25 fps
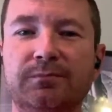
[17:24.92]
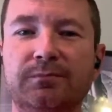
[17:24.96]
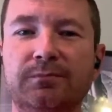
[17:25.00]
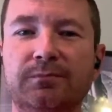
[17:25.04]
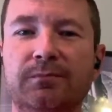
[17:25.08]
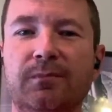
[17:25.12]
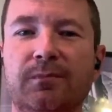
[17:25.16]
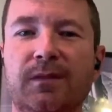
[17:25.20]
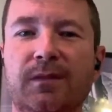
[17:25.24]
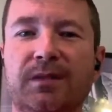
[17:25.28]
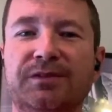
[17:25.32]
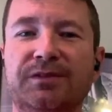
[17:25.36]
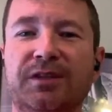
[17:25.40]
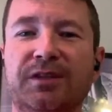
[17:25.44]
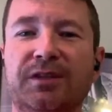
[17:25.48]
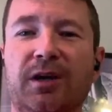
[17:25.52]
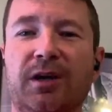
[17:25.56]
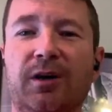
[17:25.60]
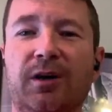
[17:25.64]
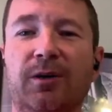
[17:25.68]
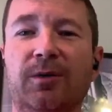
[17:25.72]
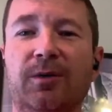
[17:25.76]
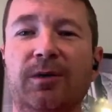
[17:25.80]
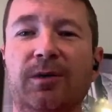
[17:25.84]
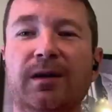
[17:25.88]
Right.
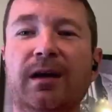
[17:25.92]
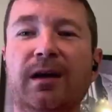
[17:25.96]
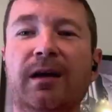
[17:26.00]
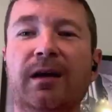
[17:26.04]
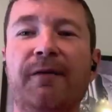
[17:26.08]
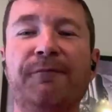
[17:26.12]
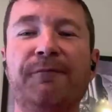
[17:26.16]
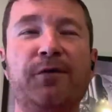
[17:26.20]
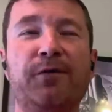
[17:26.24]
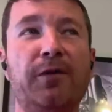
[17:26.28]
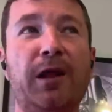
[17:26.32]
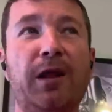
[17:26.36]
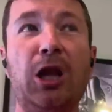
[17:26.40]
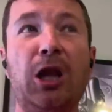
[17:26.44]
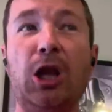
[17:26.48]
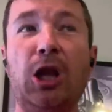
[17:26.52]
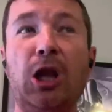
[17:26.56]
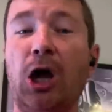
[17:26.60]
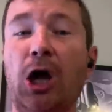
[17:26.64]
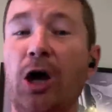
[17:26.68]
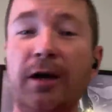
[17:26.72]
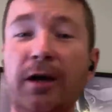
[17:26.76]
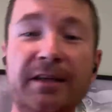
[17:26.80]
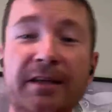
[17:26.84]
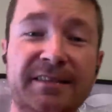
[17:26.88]
So for the
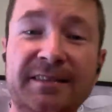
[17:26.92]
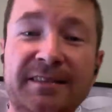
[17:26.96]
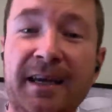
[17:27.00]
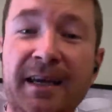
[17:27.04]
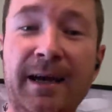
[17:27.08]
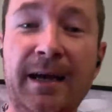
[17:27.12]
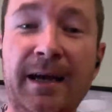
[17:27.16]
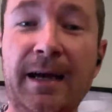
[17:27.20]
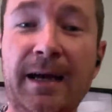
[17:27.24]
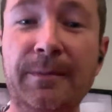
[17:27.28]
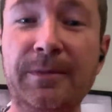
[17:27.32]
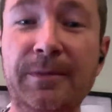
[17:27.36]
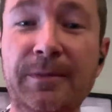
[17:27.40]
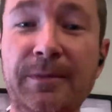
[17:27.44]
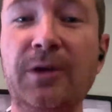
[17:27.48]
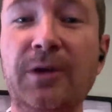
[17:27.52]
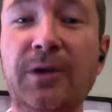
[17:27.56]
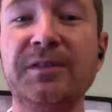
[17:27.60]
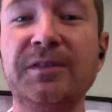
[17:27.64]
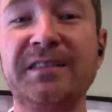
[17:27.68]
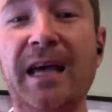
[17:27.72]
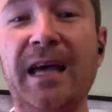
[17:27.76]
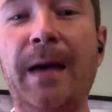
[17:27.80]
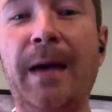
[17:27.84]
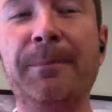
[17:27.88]
longest time, you
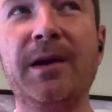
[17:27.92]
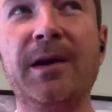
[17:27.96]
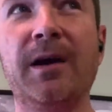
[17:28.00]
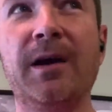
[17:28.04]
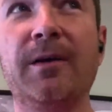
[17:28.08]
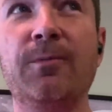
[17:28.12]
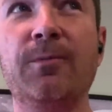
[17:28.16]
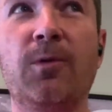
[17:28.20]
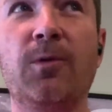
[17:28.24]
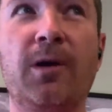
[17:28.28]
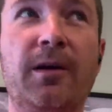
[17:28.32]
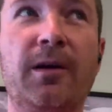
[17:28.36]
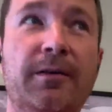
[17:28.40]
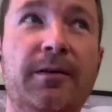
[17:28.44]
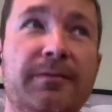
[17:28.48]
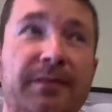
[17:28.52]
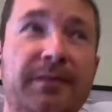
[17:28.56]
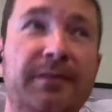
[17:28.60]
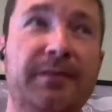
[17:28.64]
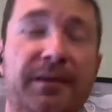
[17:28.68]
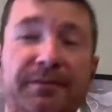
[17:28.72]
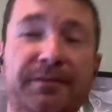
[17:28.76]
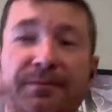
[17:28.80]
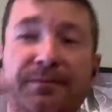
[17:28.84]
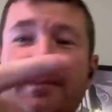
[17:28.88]
know, Top Gun, where
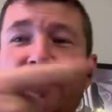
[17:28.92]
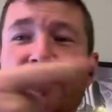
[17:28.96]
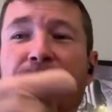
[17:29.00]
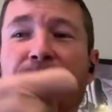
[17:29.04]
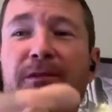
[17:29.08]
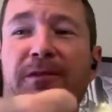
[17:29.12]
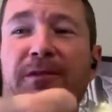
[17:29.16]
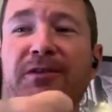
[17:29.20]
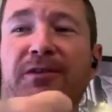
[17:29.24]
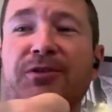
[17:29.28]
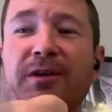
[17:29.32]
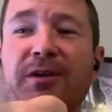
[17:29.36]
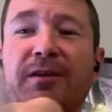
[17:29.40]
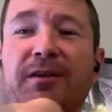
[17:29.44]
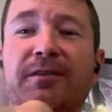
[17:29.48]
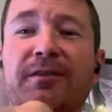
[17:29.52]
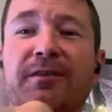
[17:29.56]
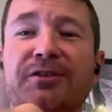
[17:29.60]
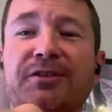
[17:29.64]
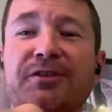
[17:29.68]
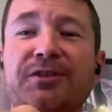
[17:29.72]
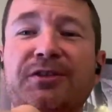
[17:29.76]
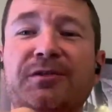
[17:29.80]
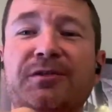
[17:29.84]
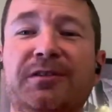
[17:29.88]
they pull the trigger
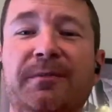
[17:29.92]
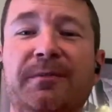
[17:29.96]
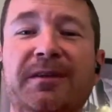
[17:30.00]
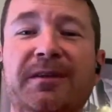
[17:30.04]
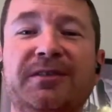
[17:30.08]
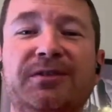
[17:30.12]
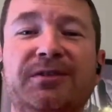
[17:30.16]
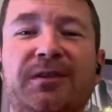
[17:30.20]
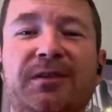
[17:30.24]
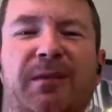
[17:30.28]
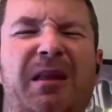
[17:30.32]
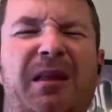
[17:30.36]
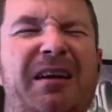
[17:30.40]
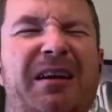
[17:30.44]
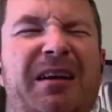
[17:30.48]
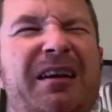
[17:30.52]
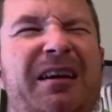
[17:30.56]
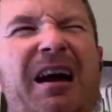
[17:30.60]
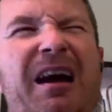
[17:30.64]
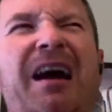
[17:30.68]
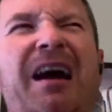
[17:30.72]
to shoot the missile, I'm like,